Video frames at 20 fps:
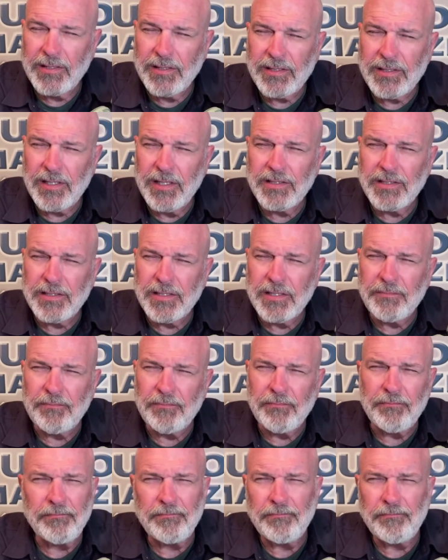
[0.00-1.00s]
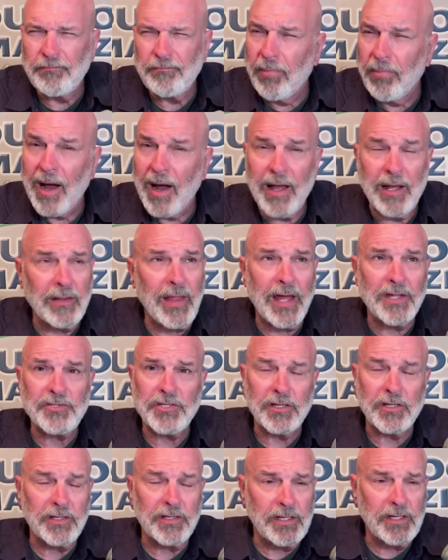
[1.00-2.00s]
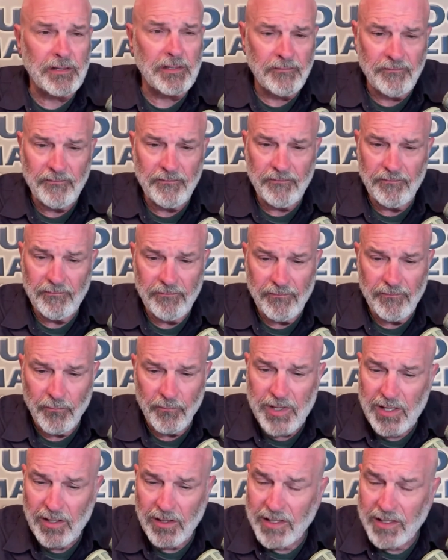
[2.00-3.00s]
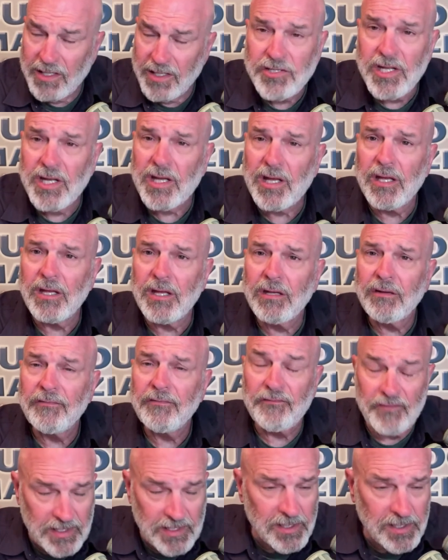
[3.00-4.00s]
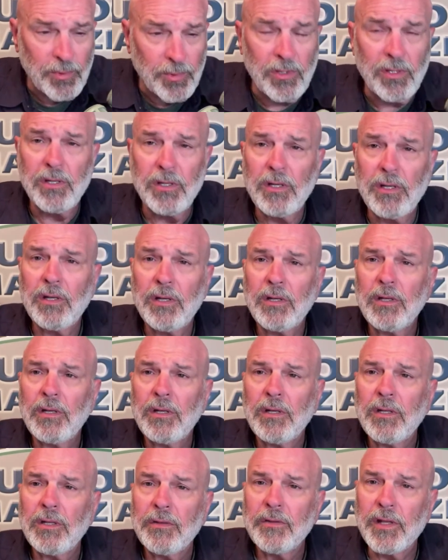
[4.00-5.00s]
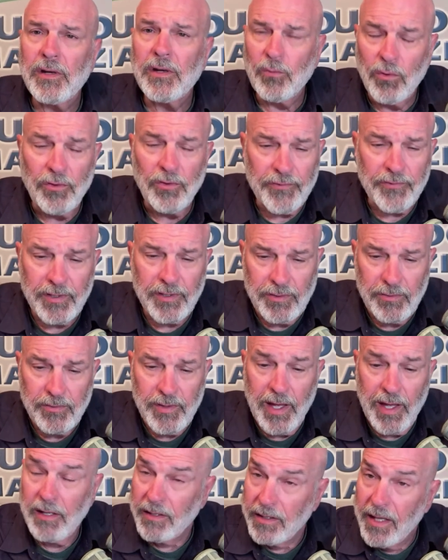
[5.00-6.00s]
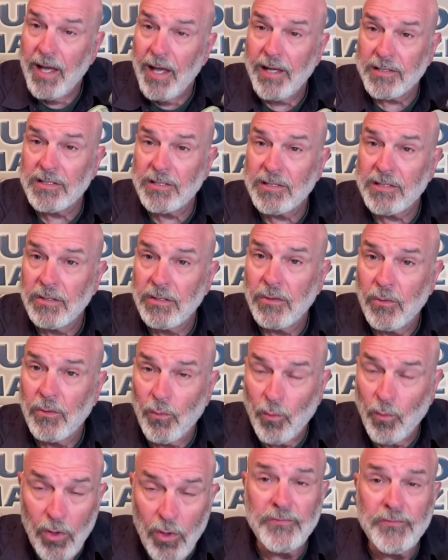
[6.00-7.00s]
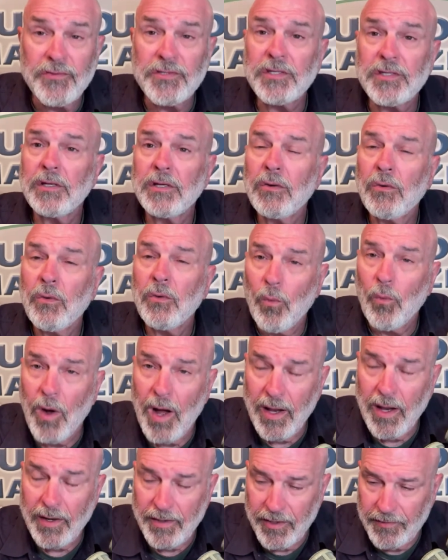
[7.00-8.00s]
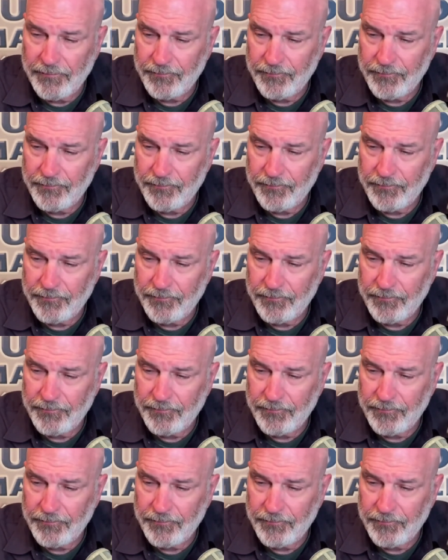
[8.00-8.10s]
is it biologically realistic, feasible that a wolf could do that? Yes. Wolves wander.